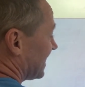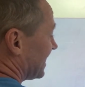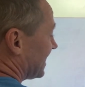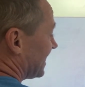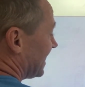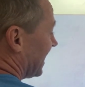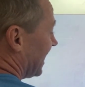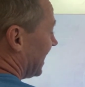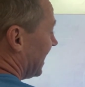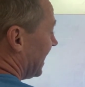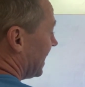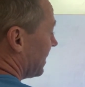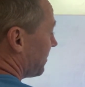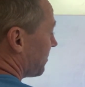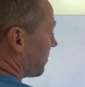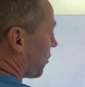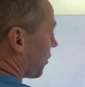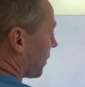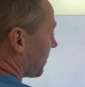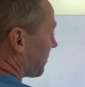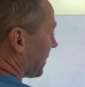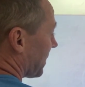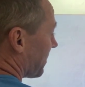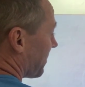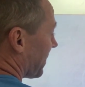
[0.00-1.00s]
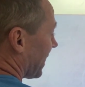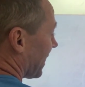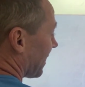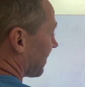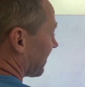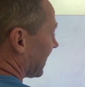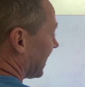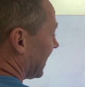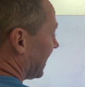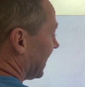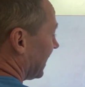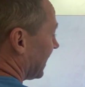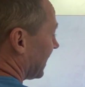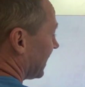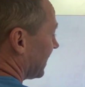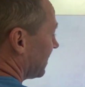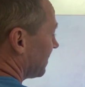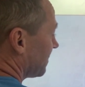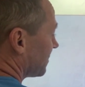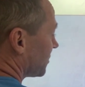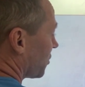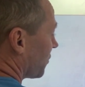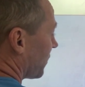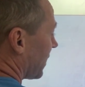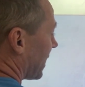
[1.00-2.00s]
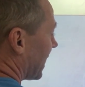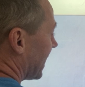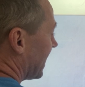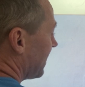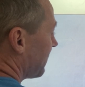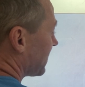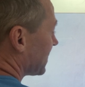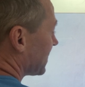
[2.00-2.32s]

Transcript: 10 might be about here. So 8